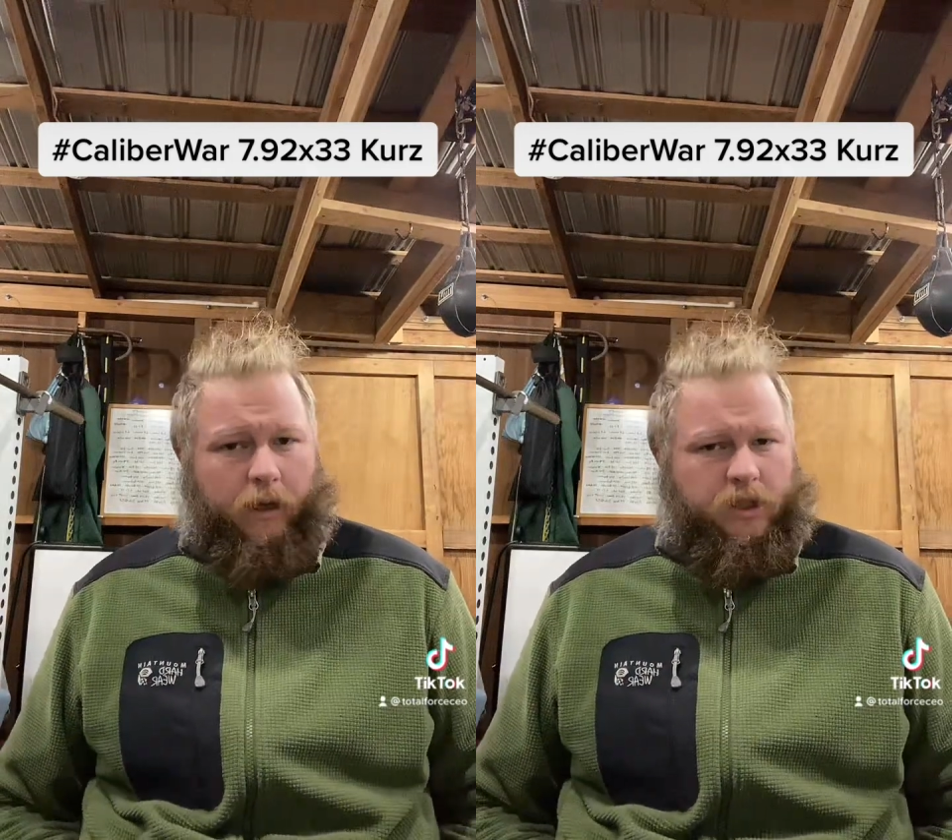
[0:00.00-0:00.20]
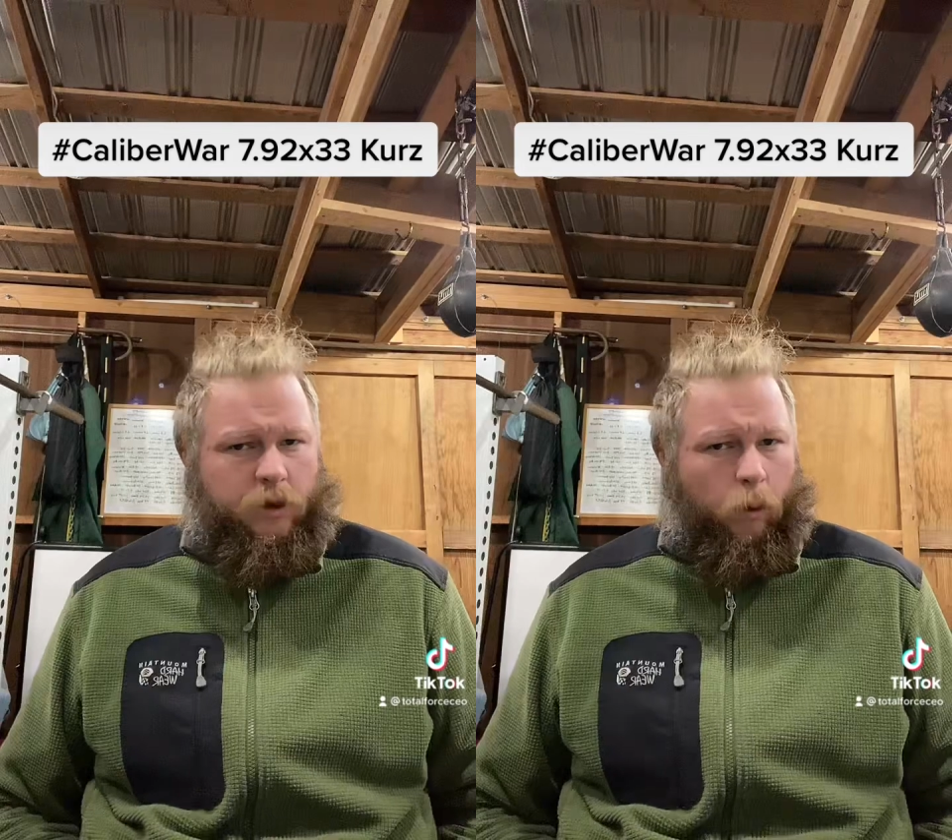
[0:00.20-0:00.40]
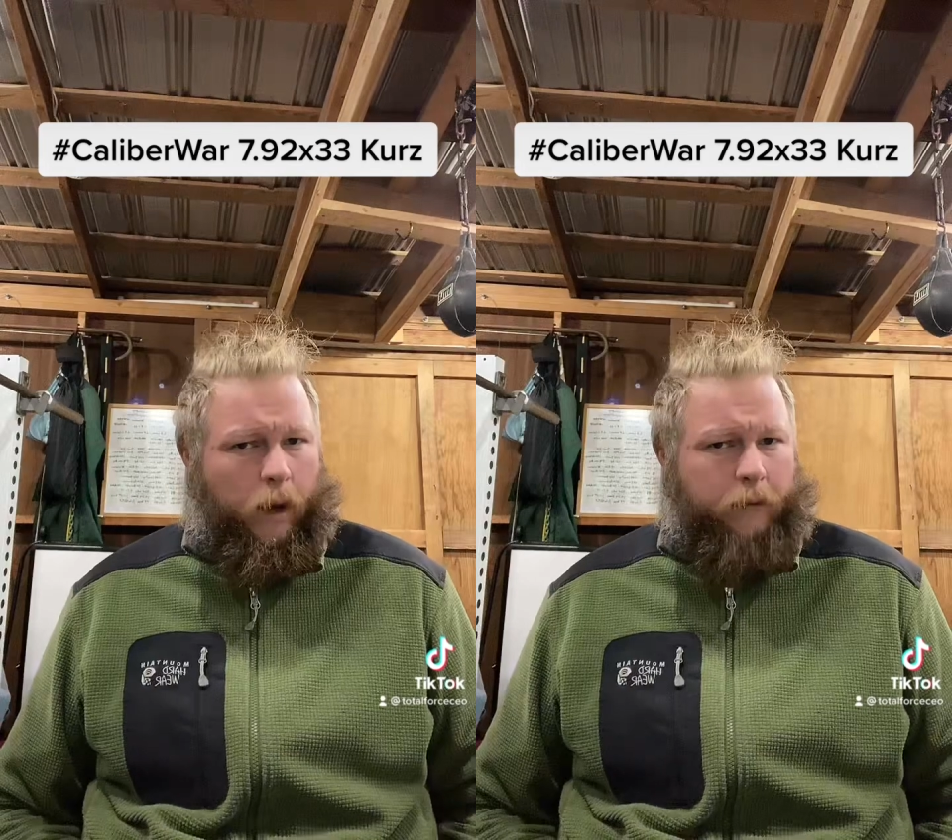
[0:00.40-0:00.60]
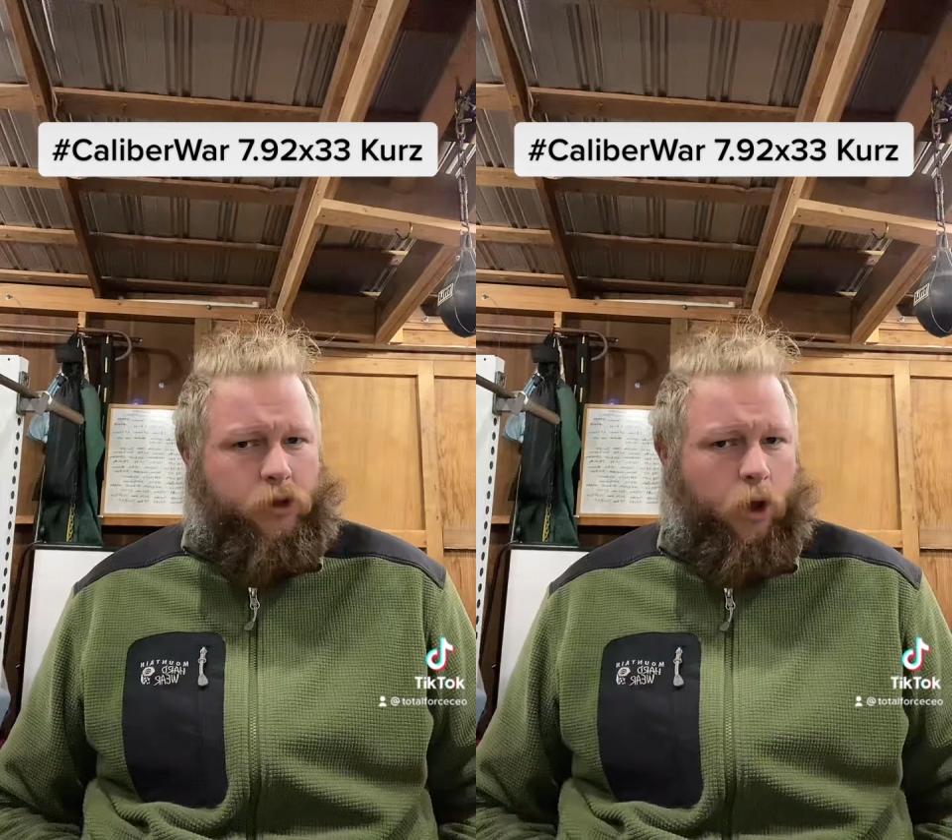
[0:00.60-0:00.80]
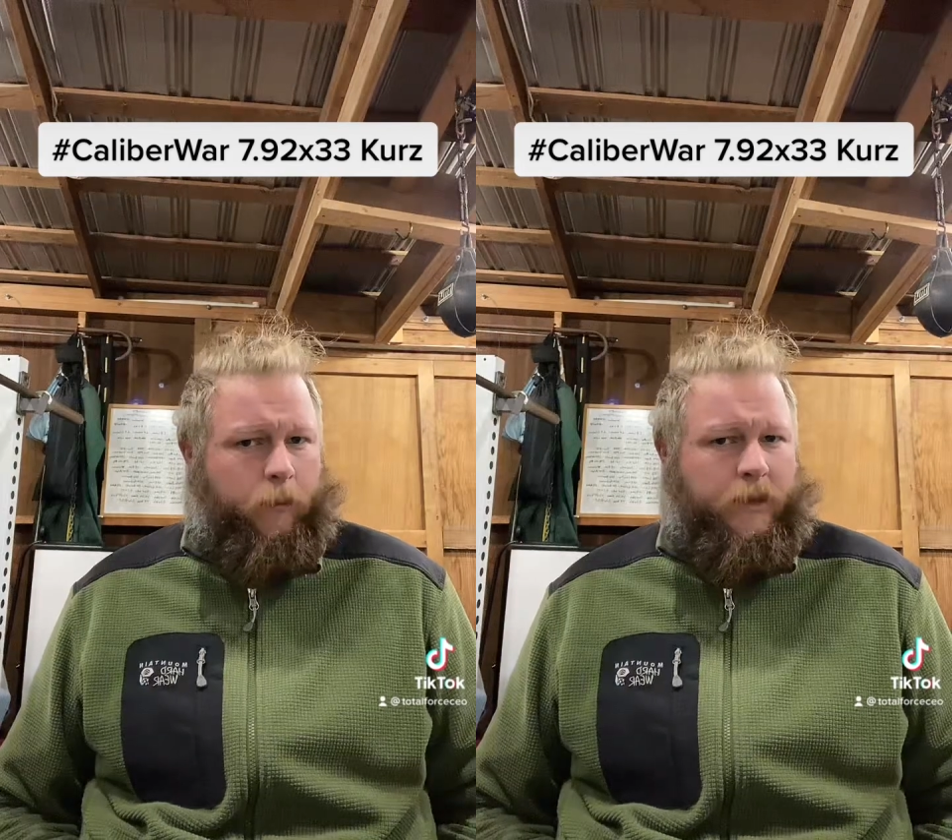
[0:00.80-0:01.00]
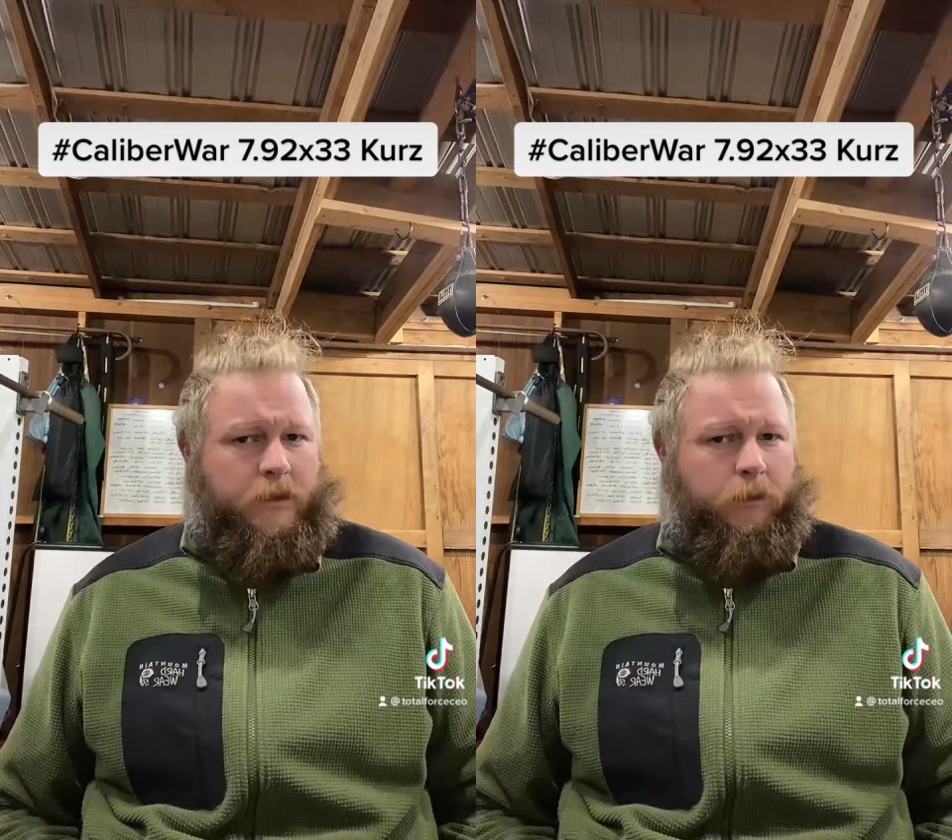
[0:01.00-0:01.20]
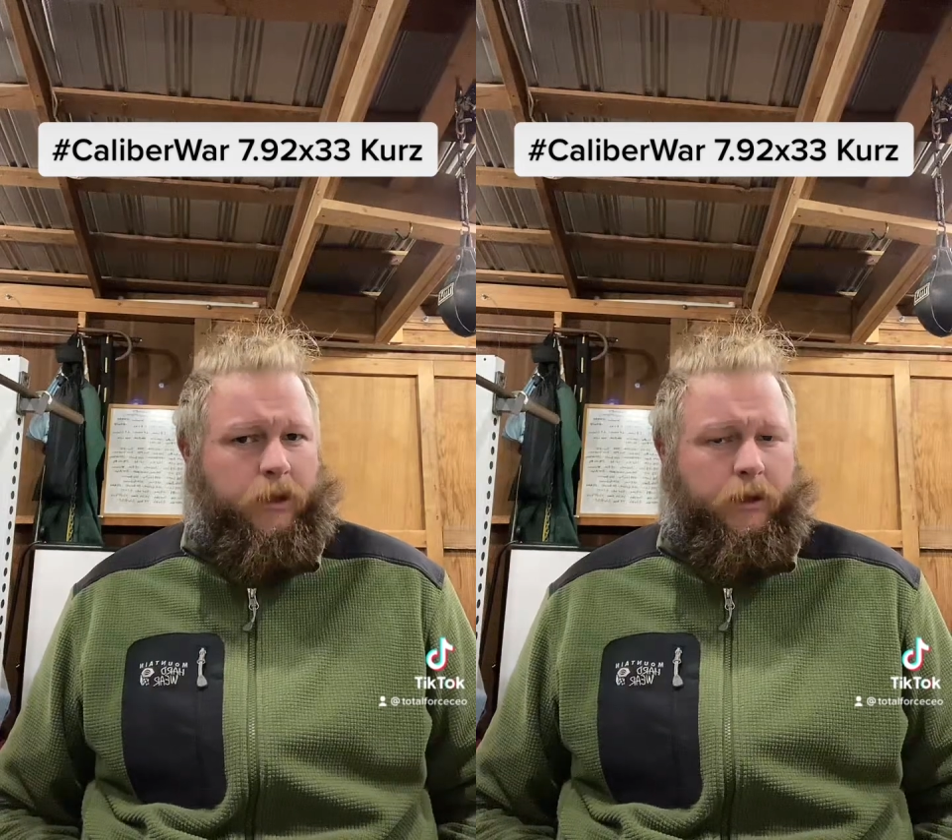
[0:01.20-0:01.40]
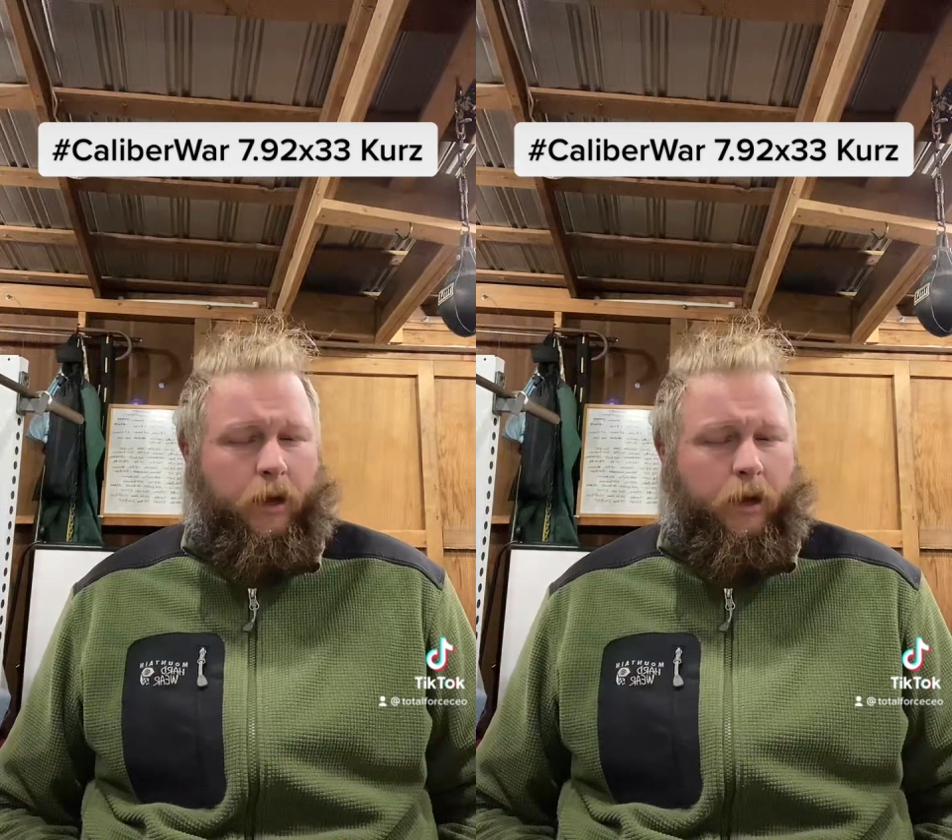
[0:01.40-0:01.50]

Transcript: a squad of Germans with